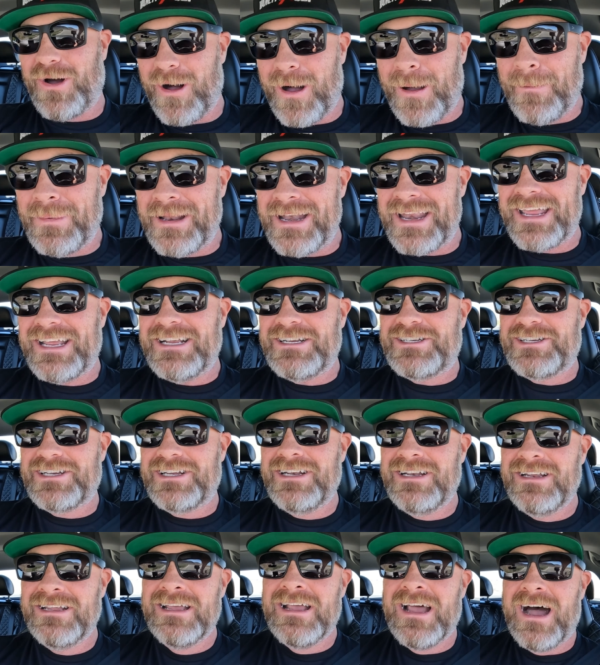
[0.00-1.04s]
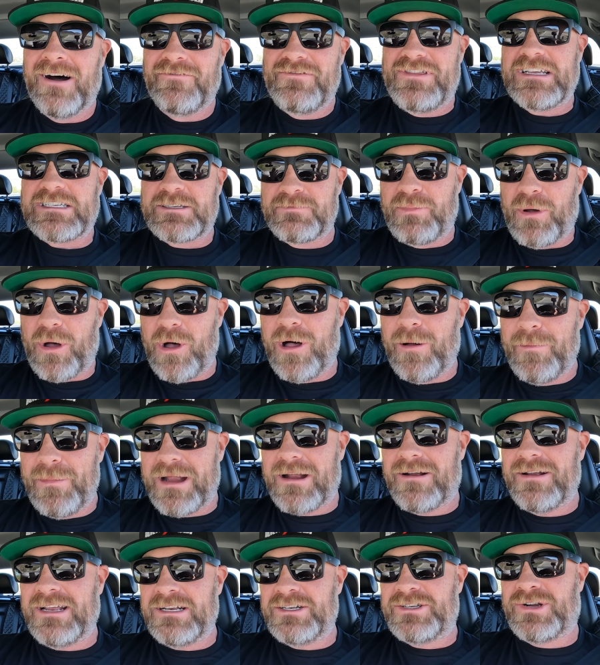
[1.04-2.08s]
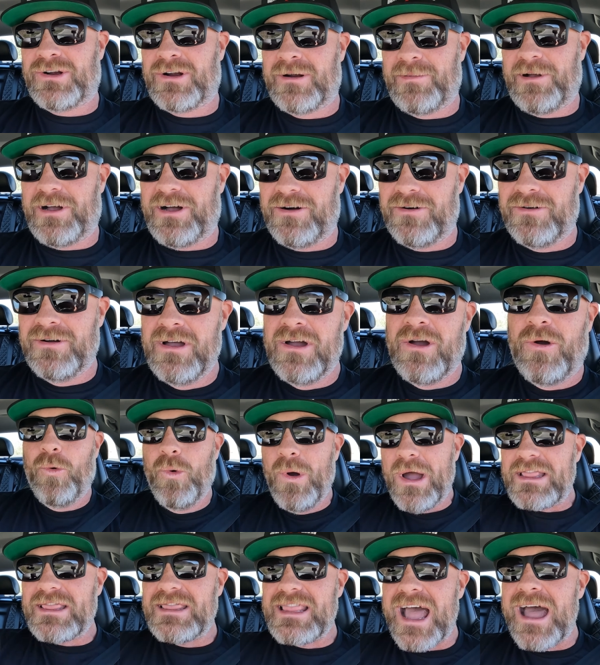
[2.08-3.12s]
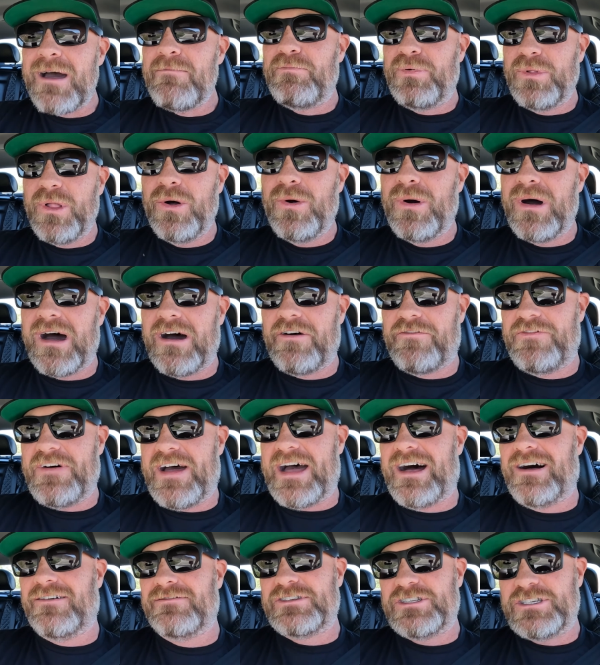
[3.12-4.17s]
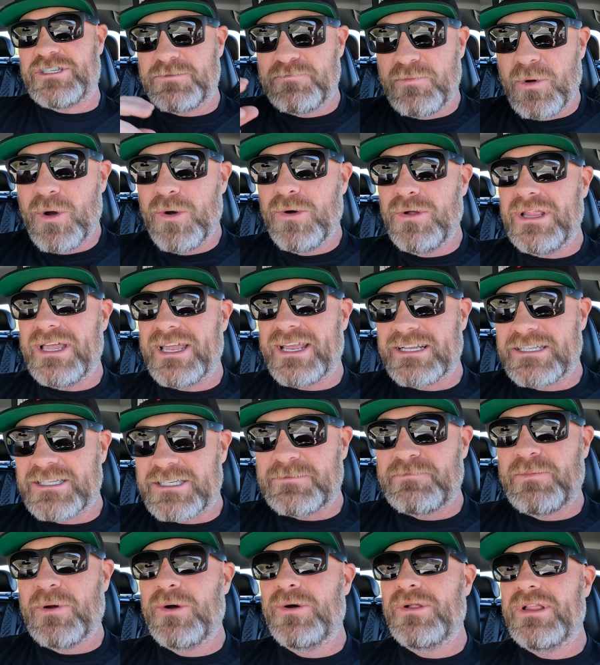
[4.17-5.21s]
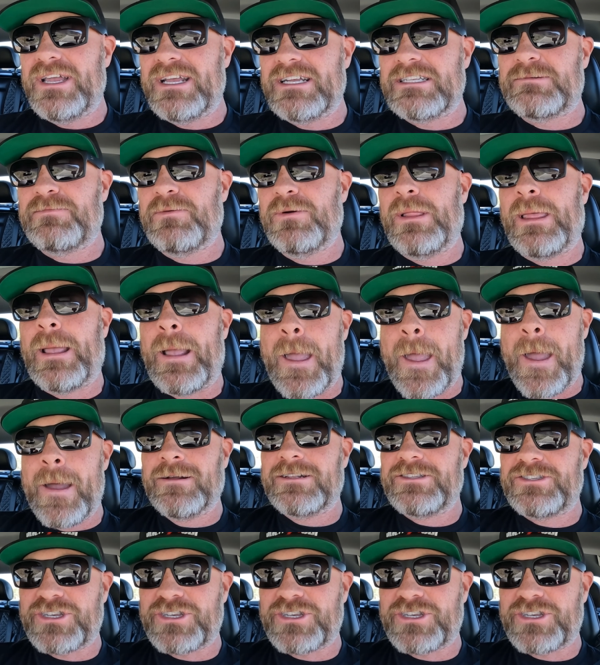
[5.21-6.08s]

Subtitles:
combination of this ball bearing turbo with that blow-off valve spooling and spooling and spooling,